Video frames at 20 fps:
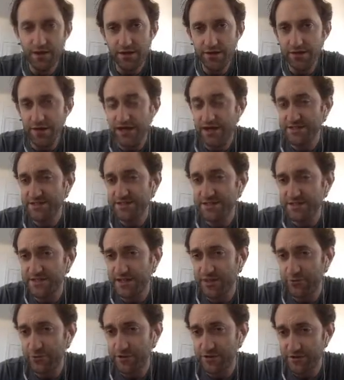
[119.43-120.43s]
The Hunter
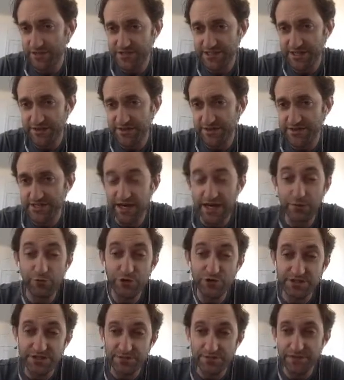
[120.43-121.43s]
deck we used at the time,
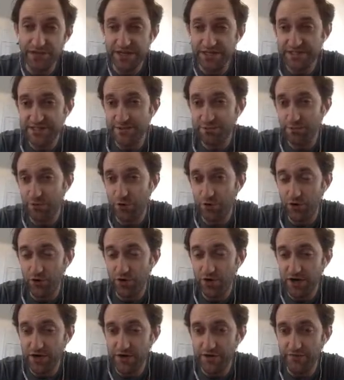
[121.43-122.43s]
we did make some
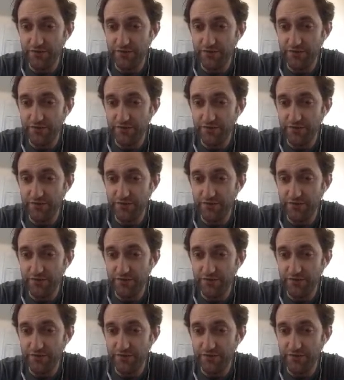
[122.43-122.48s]
more